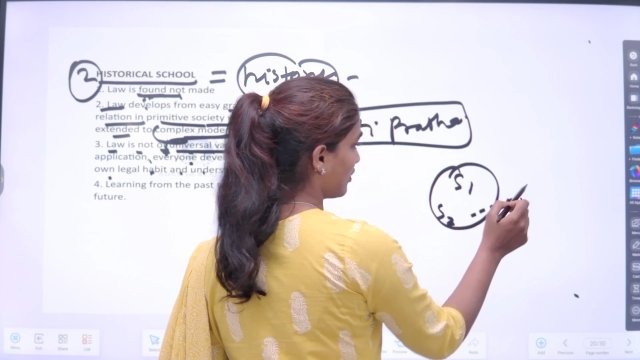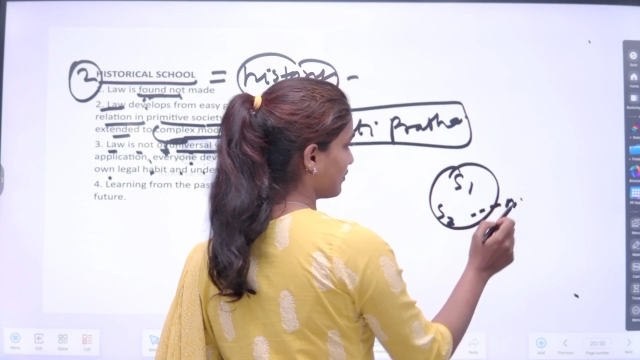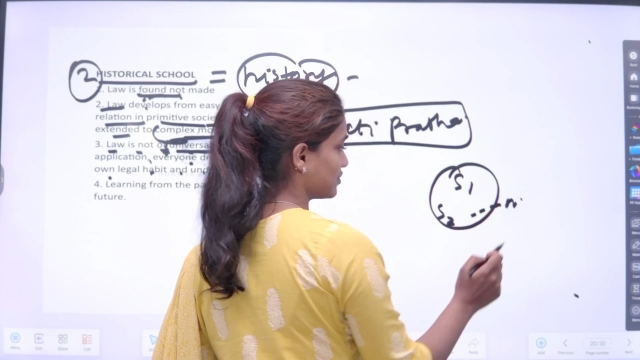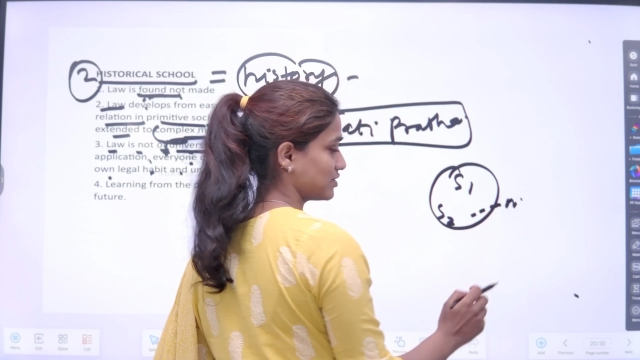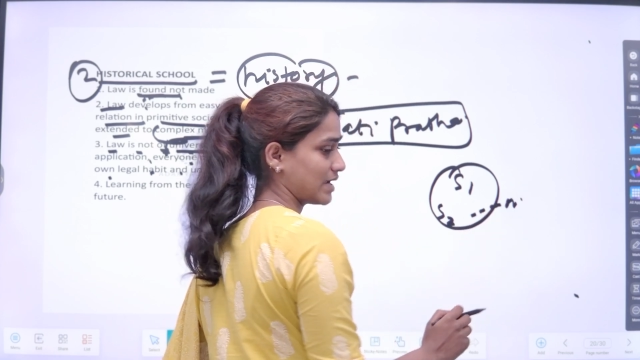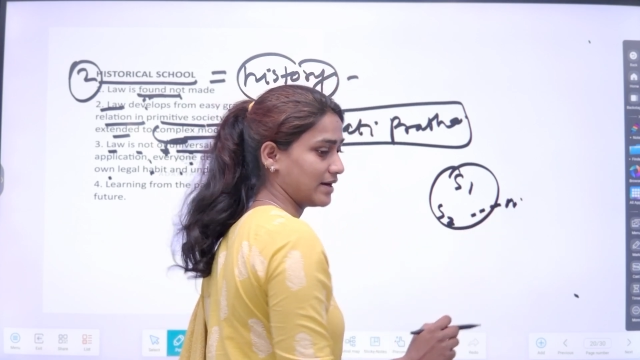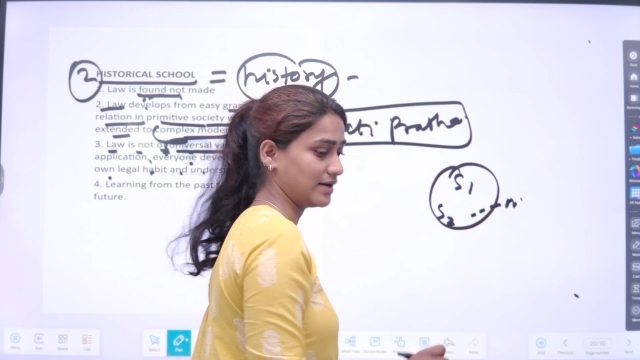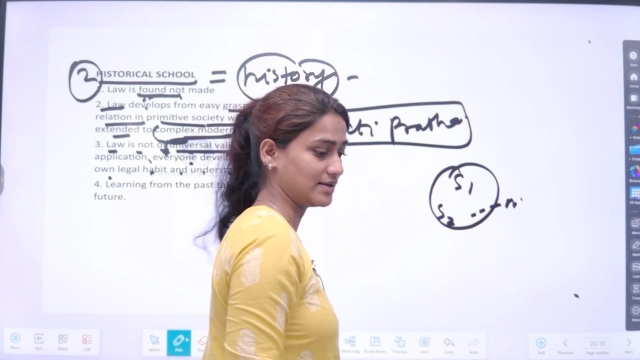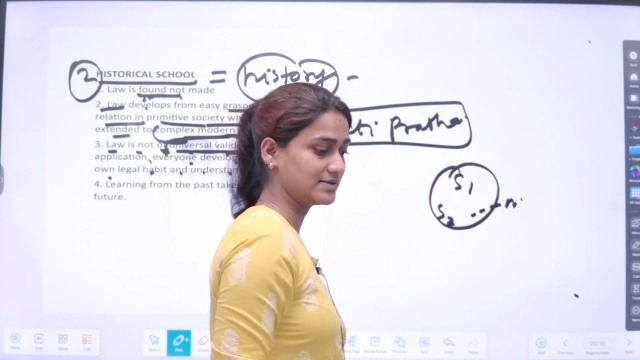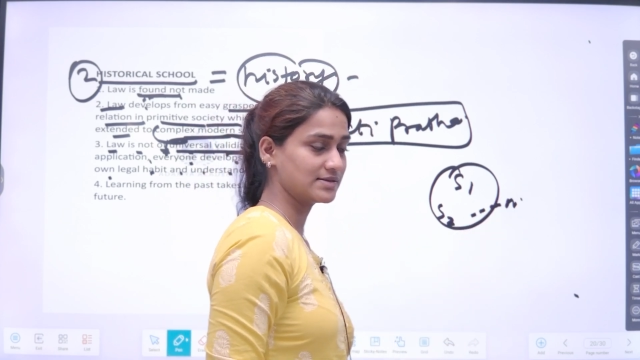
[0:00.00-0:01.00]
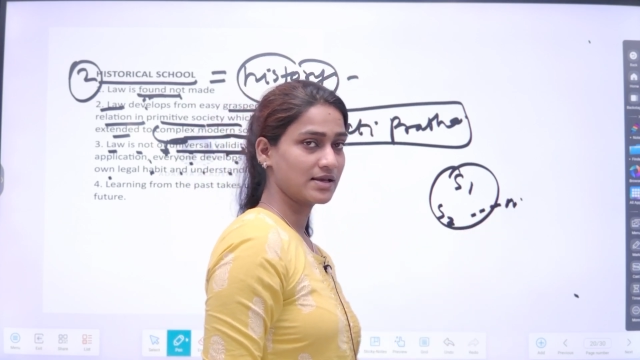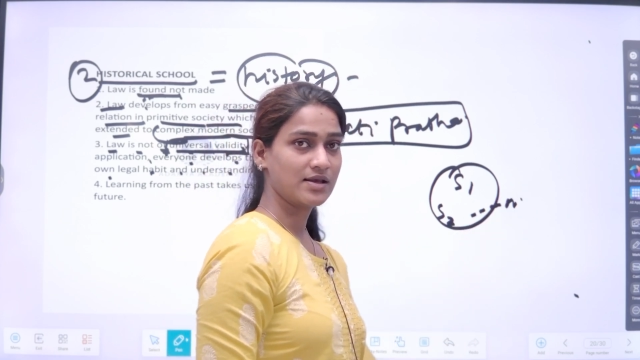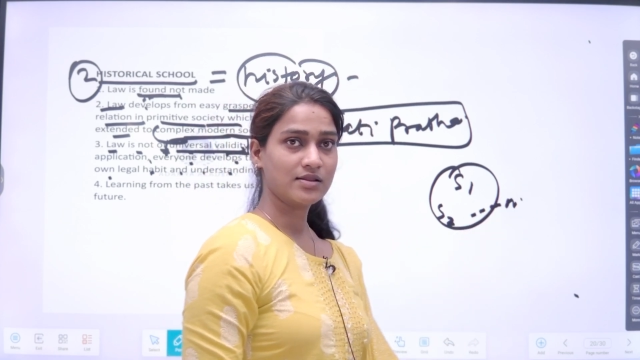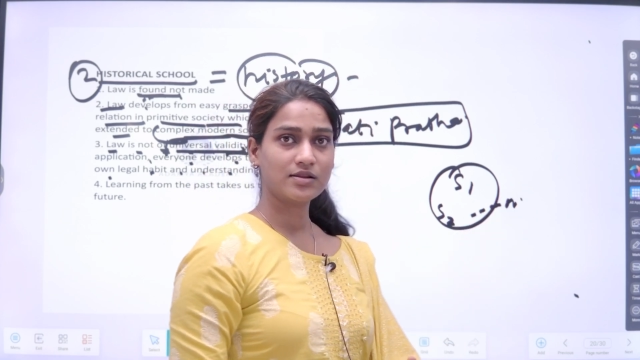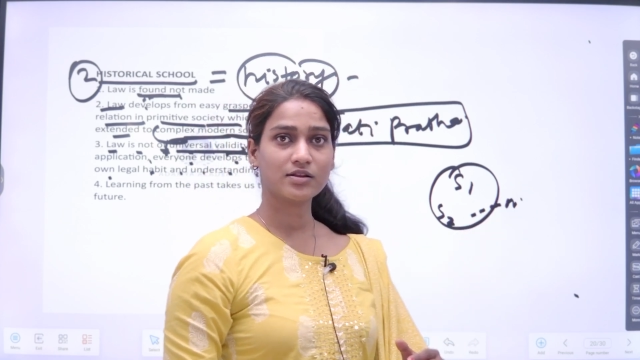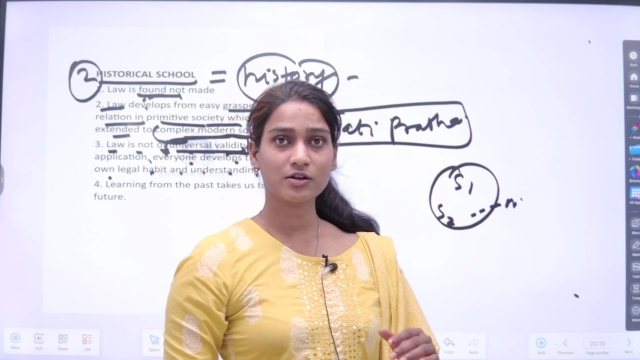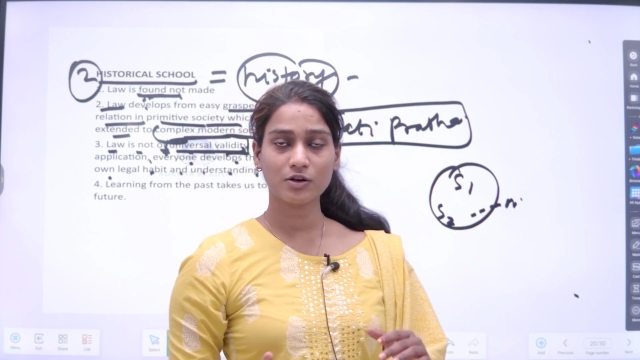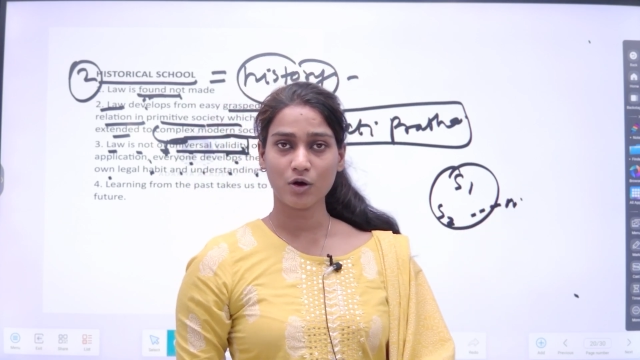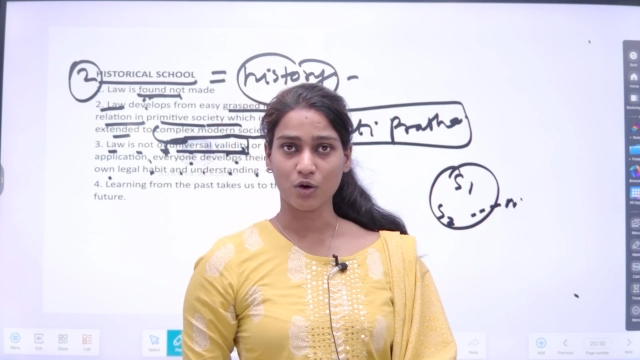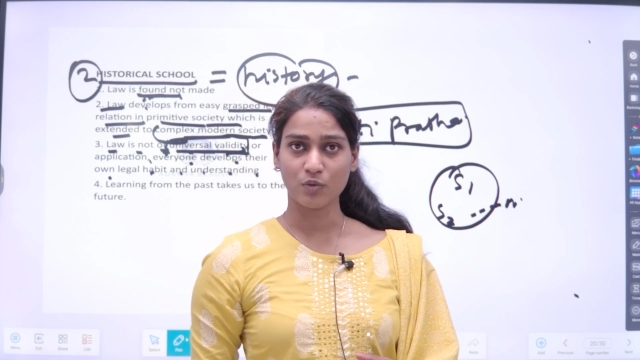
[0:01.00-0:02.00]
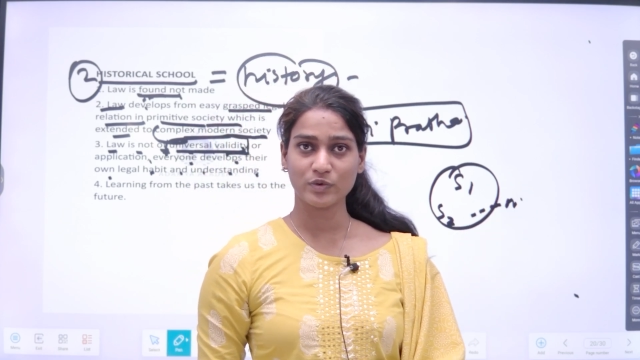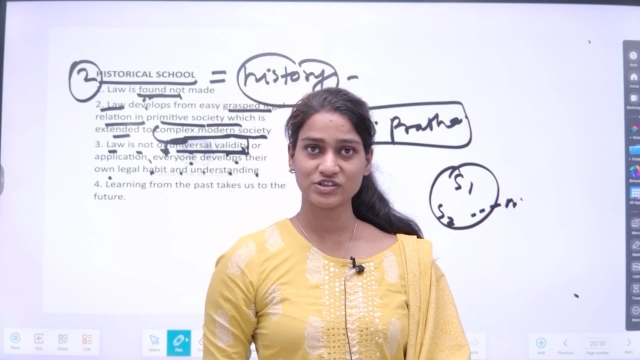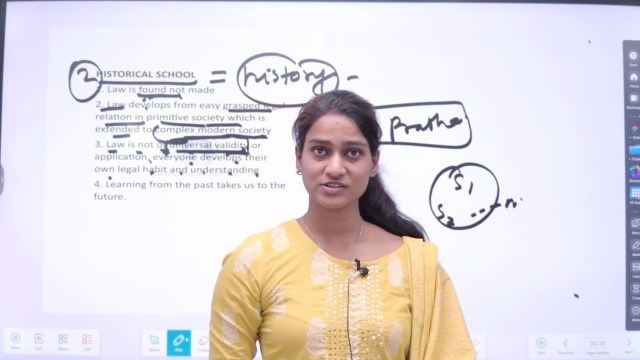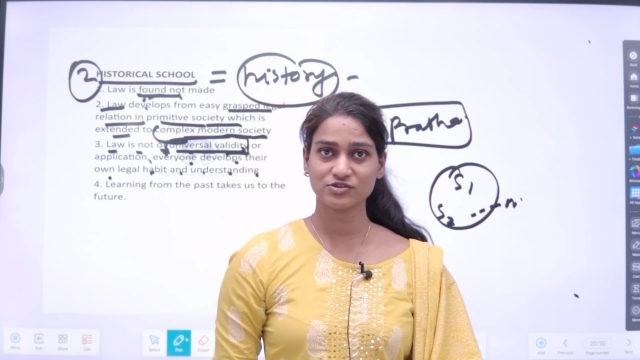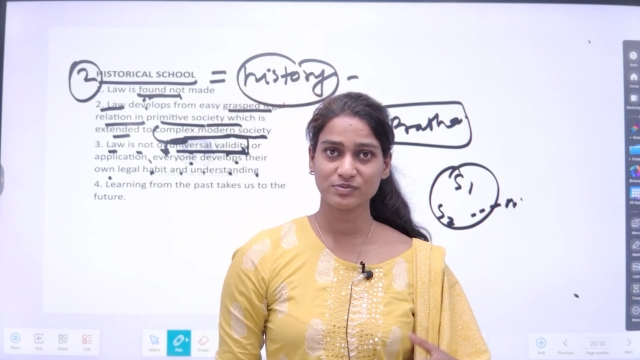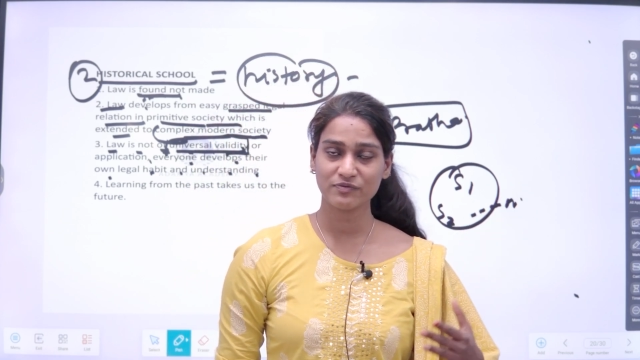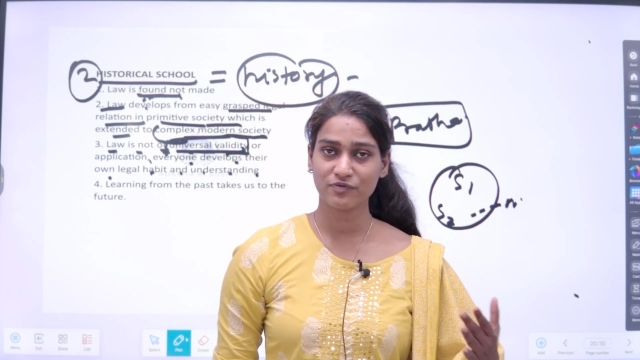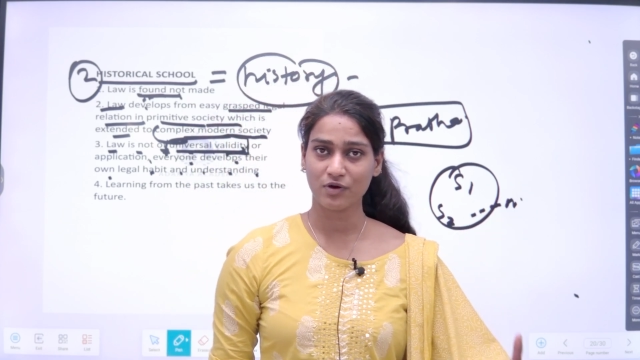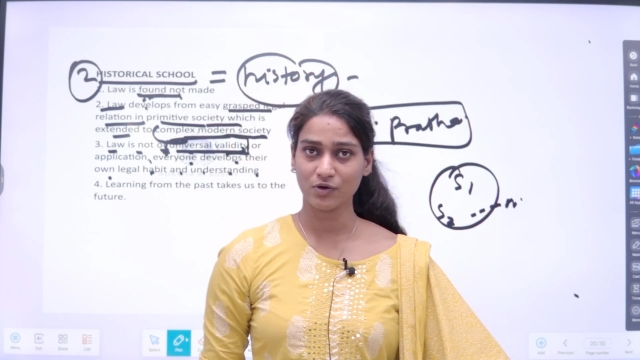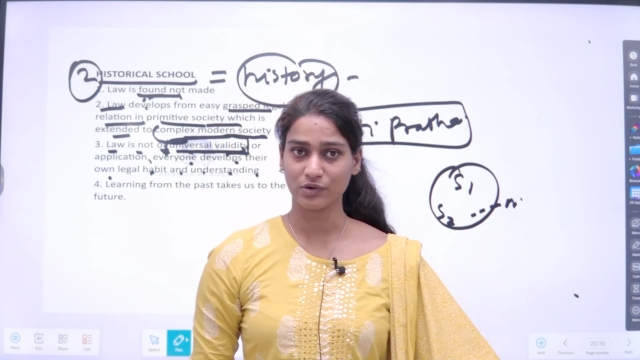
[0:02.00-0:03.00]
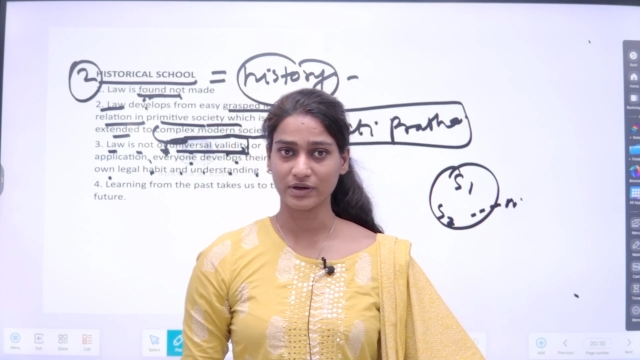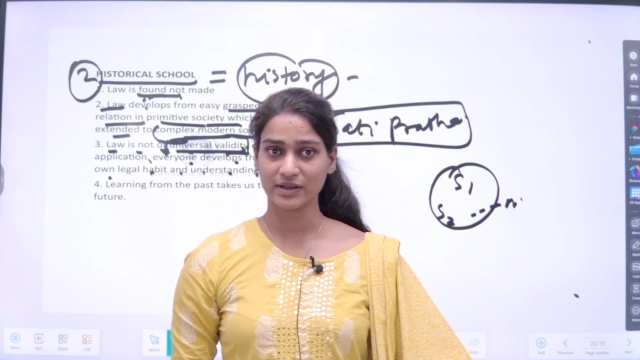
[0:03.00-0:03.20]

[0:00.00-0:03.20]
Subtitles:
societies, then the law which is to be followed